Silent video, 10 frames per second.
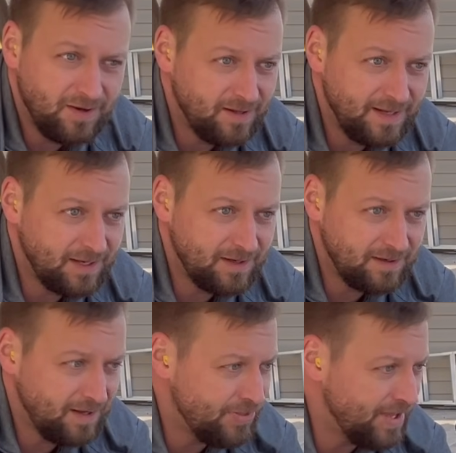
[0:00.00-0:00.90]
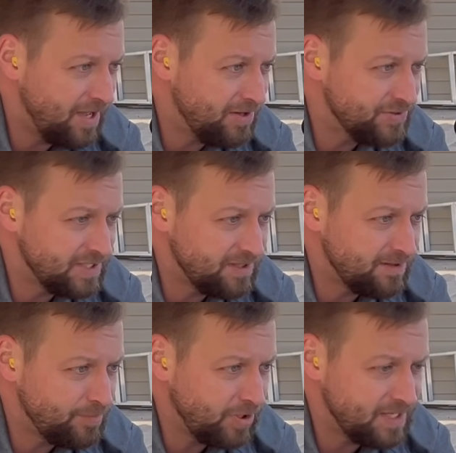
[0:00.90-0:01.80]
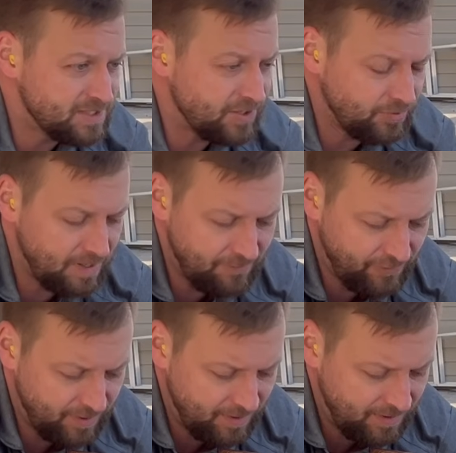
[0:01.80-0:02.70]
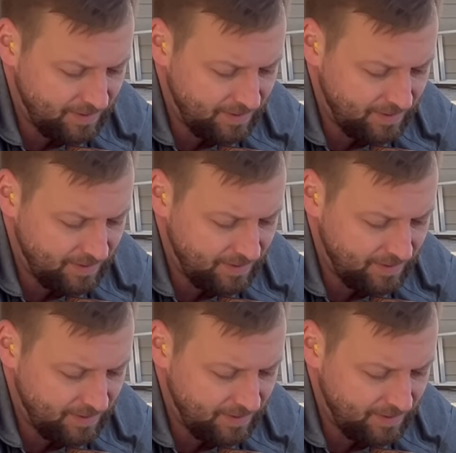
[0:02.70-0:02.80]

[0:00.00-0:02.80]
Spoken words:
like $1,000+ on a rifle.